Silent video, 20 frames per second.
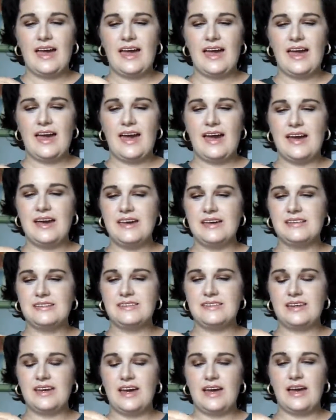
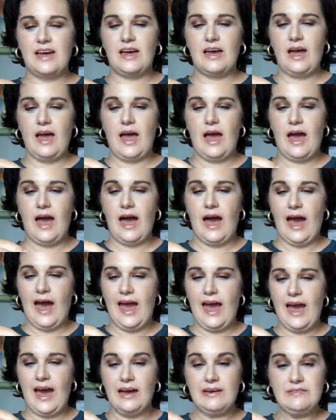And
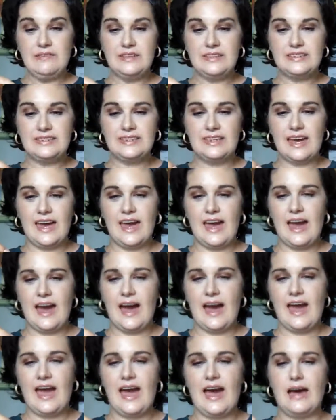I have to say,
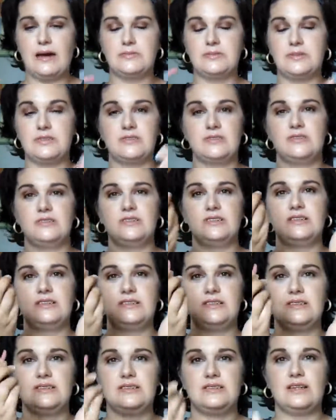I absolutely
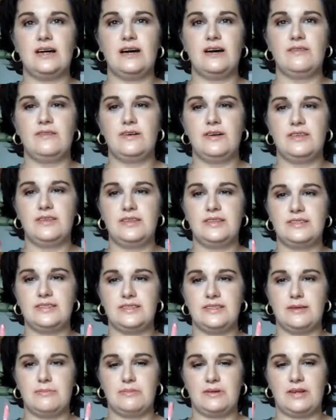love
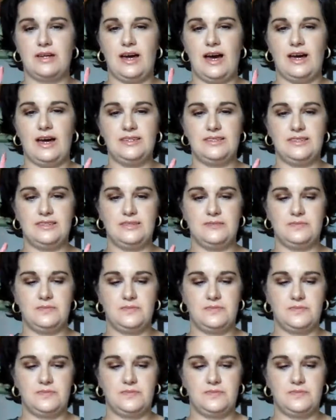this lip gloss.